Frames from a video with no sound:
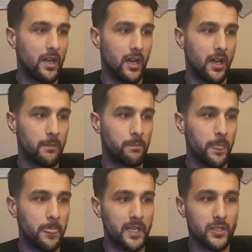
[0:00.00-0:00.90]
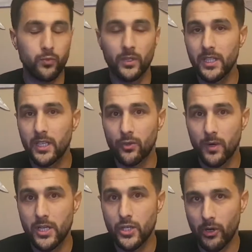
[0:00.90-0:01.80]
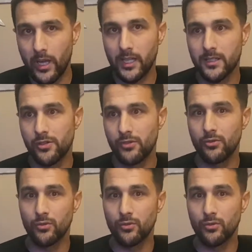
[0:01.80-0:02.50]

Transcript: um, and it's really a great trick to